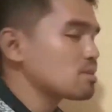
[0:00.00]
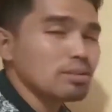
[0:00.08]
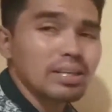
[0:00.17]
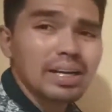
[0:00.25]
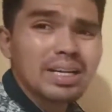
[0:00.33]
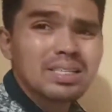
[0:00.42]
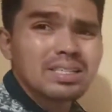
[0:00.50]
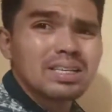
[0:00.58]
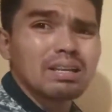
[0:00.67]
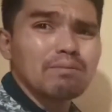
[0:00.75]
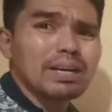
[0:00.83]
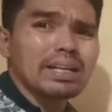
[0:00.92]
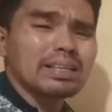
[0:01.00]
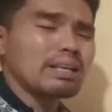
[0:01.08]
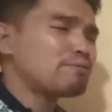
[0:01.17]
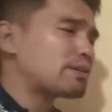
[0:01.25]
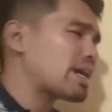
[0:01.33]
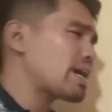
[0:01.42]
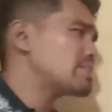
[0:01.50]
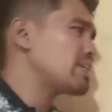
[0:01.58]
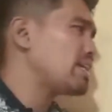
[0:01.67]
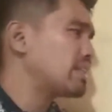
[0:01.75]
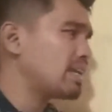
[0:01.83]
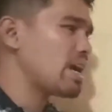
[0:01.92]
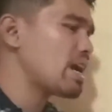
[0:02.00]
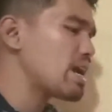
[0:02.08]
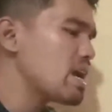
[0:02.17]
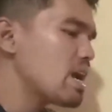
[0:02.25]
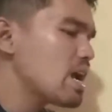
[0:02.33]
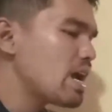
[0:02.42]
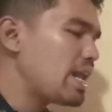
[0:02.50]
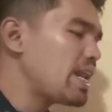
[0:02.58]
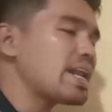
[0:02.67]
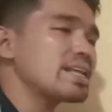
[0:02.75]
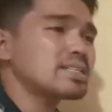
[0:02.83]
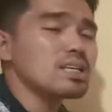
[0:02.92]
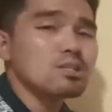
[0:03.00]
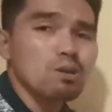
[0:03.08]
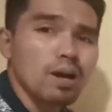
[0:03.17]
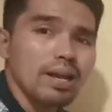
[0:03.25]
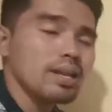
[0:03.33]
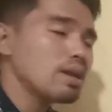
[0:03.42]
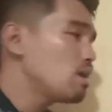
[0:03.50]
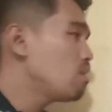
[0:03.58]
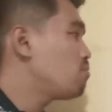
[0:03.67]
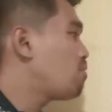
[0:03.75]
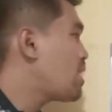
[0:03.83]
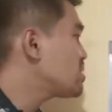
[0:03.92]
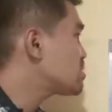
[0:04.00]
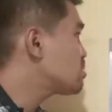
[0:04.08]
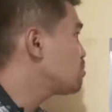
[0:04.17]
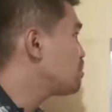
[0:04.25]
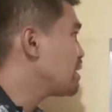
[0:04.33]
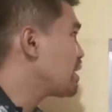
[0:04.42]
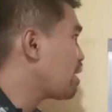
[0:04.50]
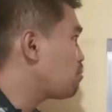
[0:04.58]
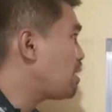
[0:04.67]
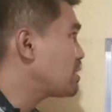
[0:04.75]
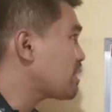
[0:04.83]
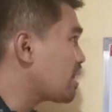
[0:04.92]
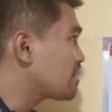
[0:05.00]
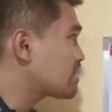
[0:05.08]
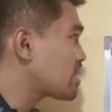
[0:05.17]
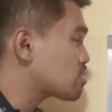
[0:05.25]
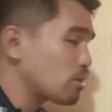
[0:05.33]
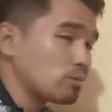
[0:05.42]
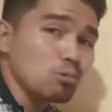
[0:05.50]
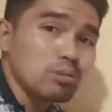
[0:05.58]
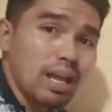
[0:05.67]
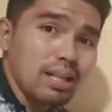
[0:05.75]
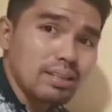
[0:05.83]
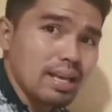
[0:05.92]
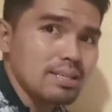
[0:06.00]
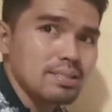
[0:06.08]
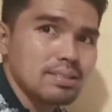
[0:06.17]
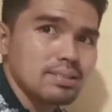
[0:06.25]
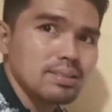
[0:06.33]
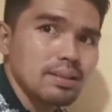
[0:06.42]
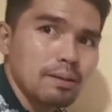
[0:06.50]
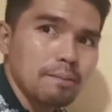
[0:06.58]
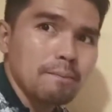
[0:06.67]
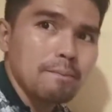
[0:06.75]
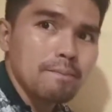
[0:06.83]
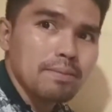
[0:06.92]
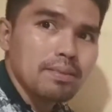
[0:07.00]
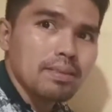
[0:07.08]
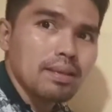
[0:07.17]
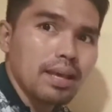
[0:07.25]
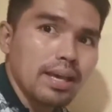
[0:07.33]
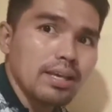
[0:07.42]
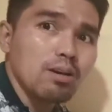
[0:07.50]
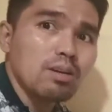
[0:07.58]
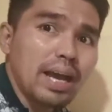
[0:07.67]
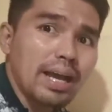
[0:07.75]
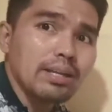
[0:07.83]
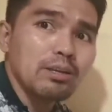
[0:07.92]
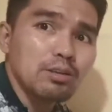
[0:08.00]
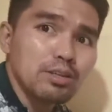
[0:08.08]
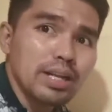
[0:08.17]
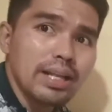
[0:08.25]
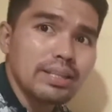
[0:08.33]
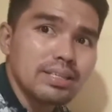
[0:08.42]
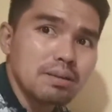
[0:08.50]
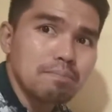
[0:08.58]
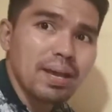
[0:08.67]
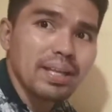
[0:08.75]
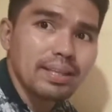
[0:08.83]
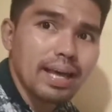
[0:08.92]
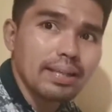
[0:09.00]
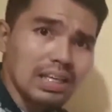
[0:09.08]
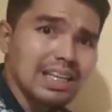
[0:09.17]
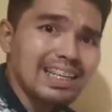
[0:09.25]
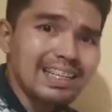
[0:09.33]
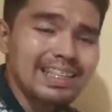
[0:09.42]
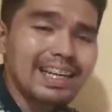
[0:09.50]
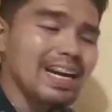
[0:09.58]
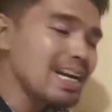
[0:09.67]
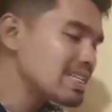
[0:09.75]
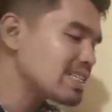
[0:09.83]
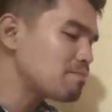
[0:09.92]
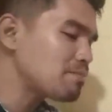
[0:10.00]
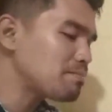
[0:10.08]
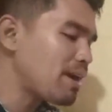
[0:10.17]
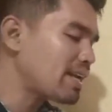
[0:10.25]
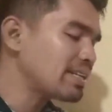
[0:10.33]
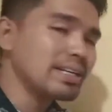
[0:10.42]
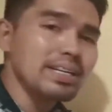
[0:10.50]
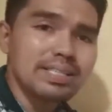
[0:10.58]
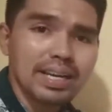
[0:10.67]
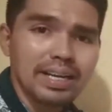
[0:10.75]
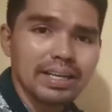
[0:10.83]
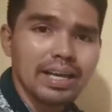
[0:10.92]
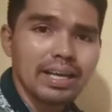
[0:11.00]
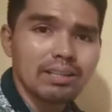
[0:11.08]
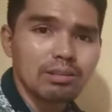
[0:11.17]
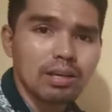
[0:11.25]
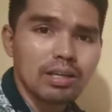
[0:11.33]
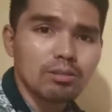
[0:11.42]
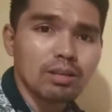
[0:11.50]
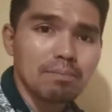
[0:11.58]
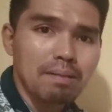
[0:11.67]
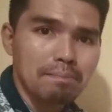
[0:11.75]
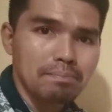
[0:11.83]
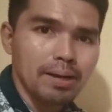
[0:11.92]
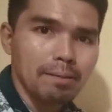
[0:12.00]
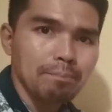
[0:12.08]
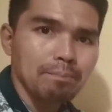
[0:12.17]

So there is a significant difference in the decision once doing a one-tailed test or two-tailed tests. Okay, you should anticipate that. There are some reminders here that to remember.